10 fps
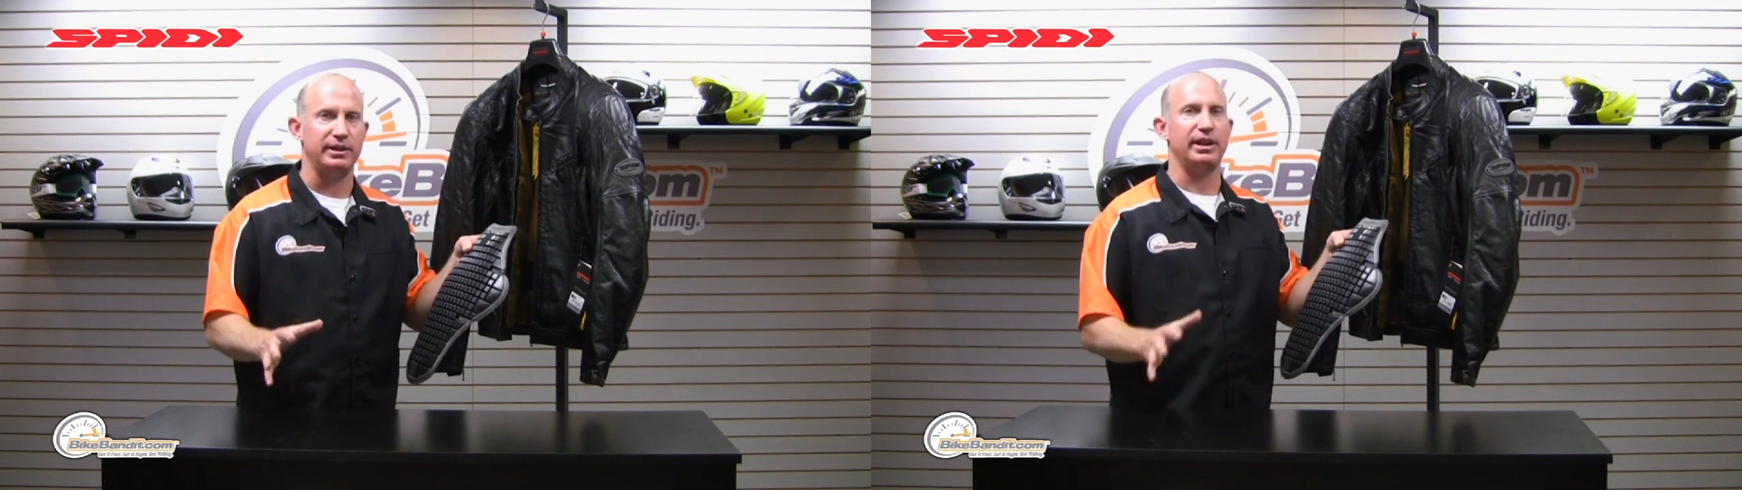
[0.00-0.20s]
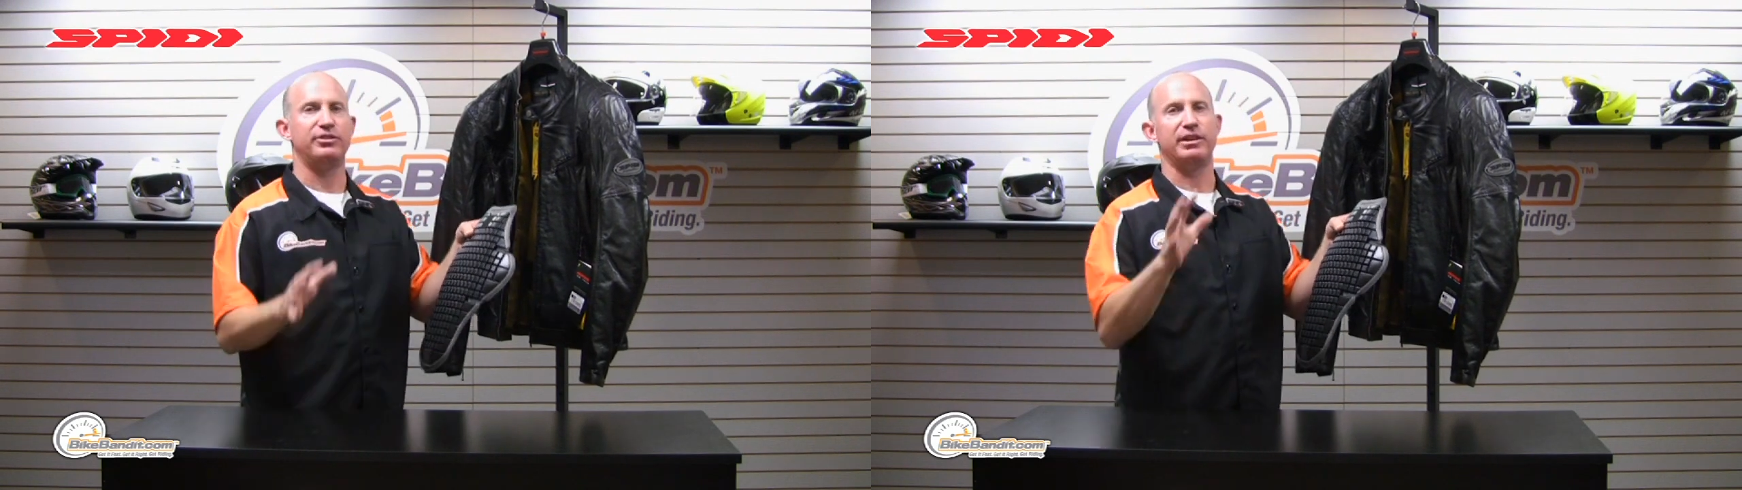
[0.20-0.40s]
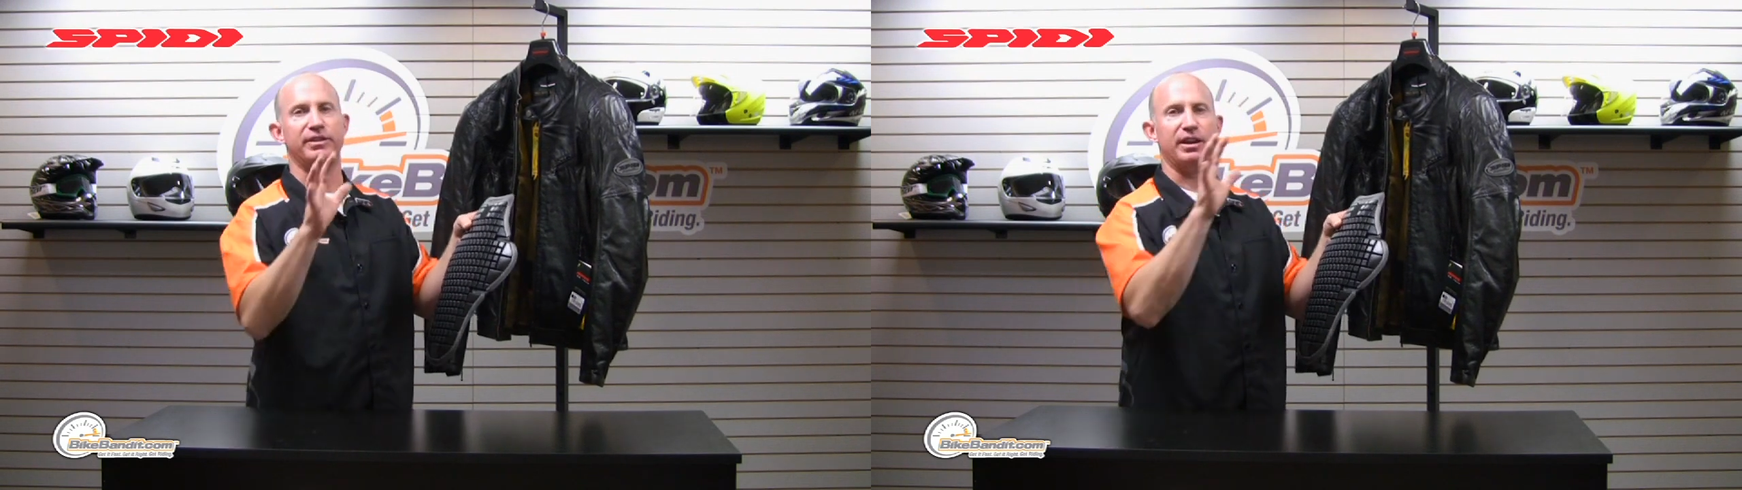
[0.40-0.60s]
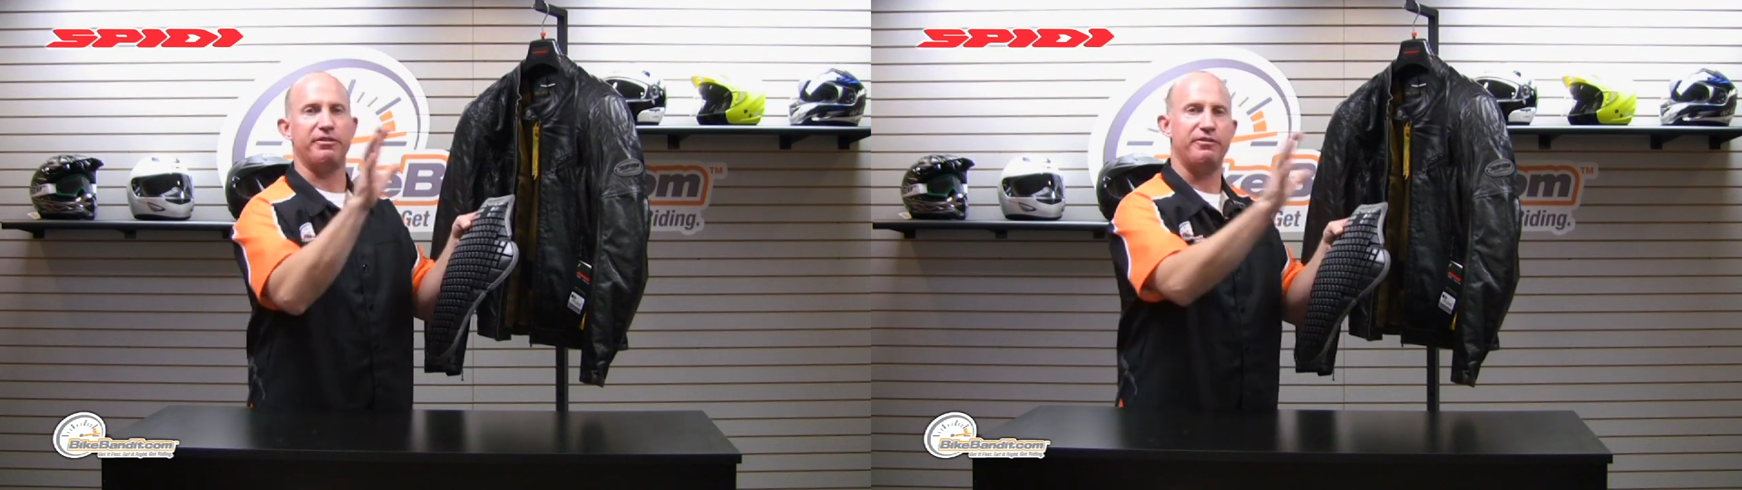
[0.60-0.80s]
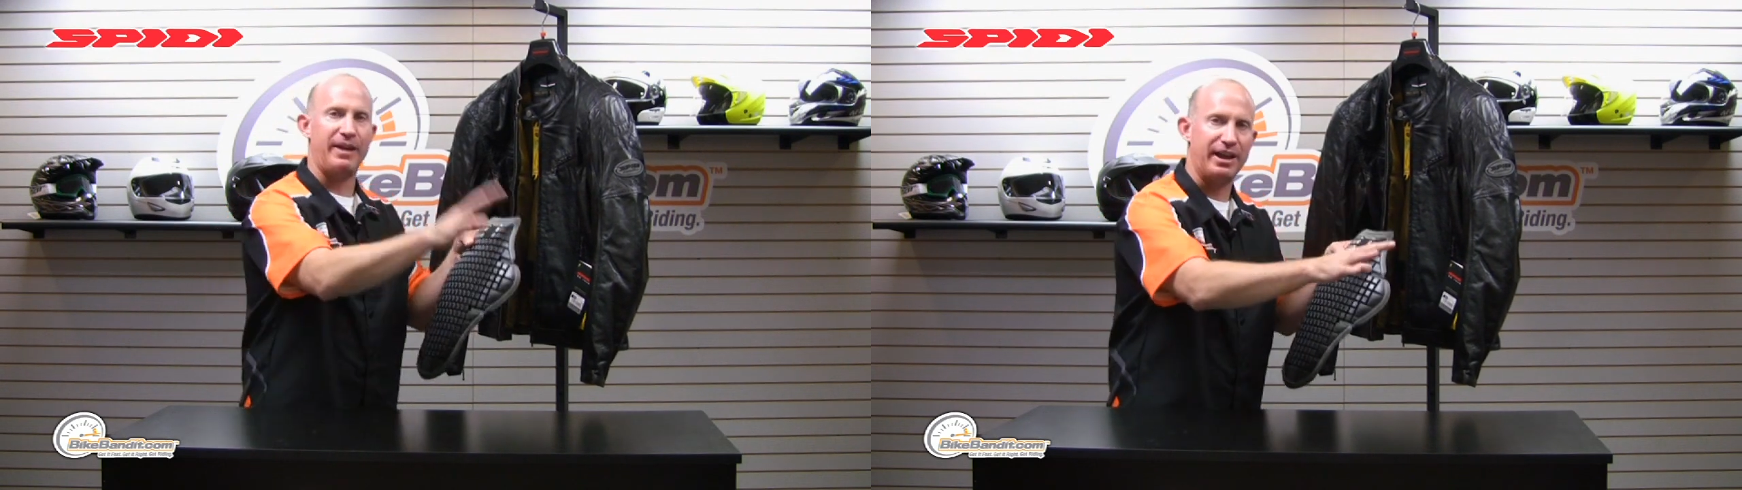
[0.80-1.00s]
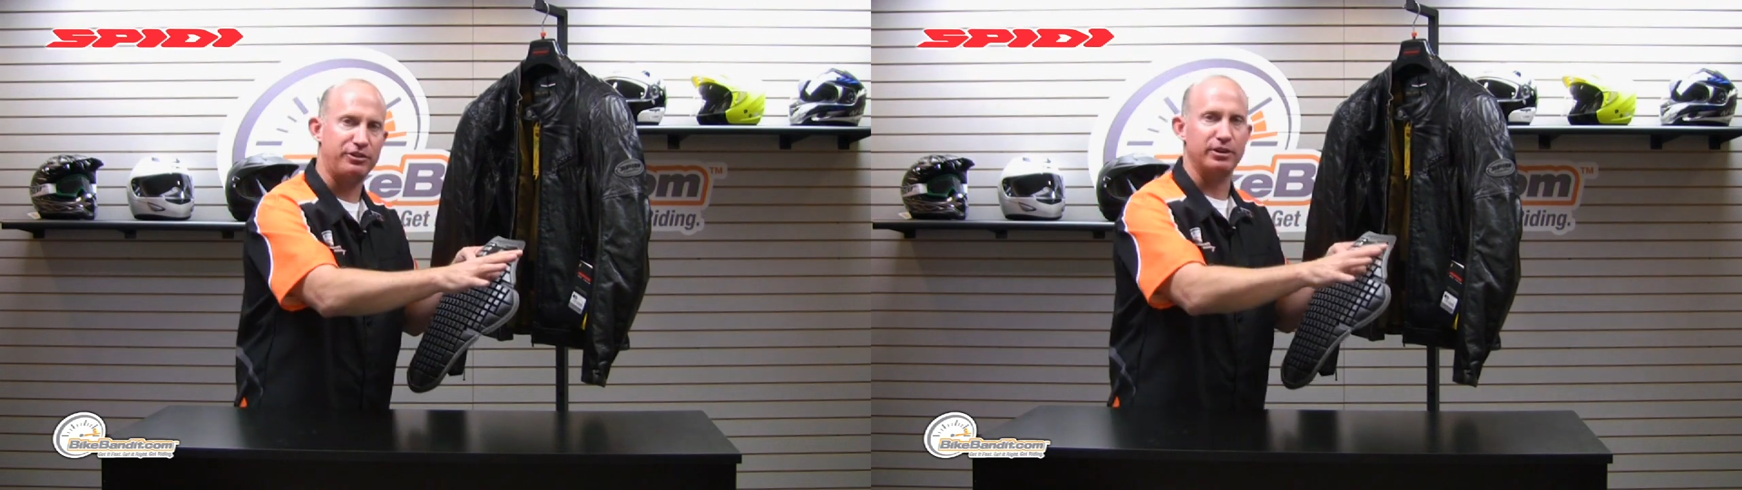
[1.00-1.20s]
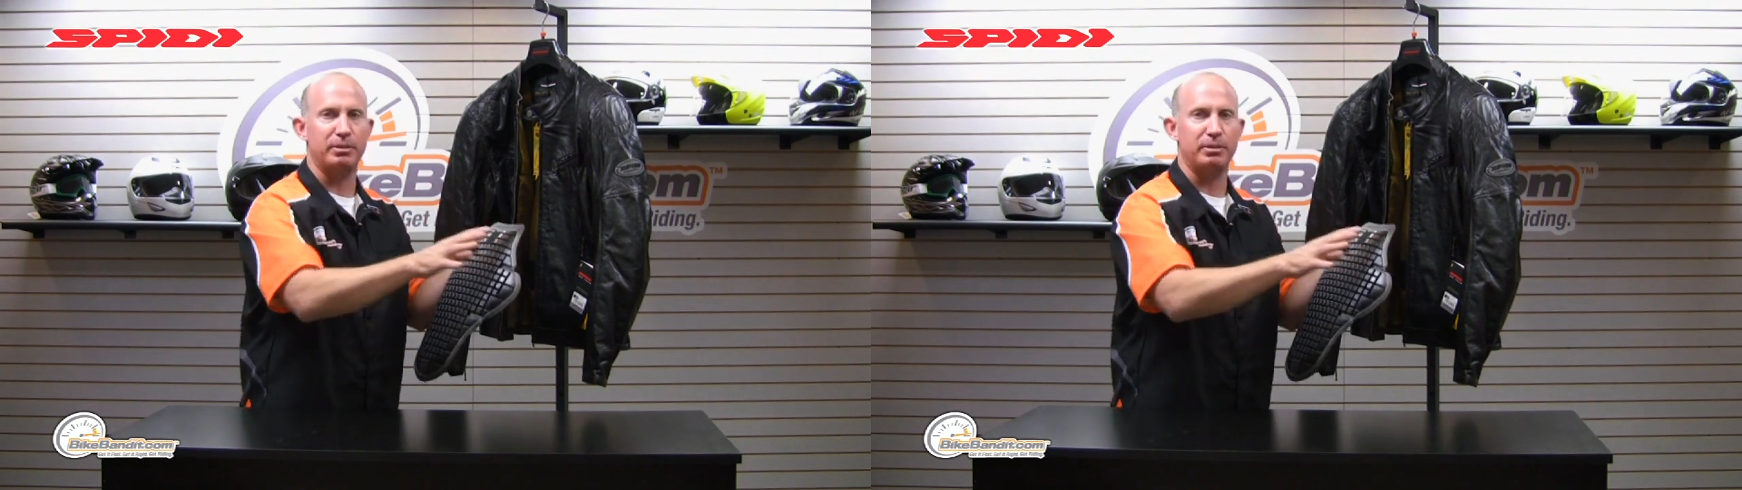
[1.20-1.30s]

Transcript: Yes, they've got a fashion